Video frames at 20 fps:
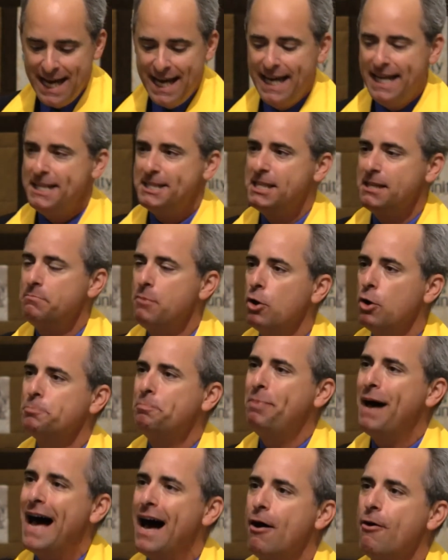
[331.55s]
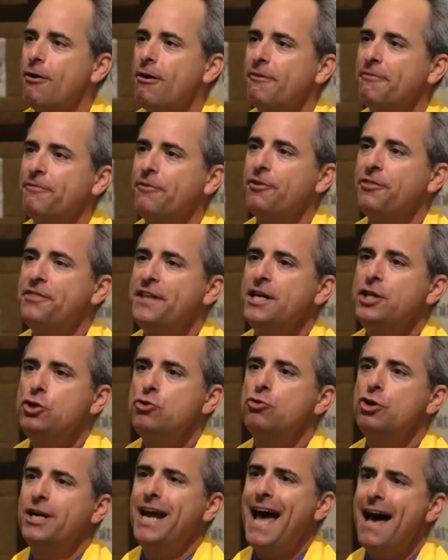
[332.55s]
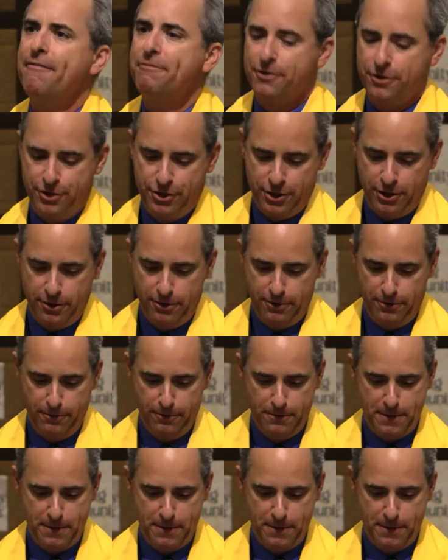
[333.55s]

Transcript: It is the most powerful thing you could ever do.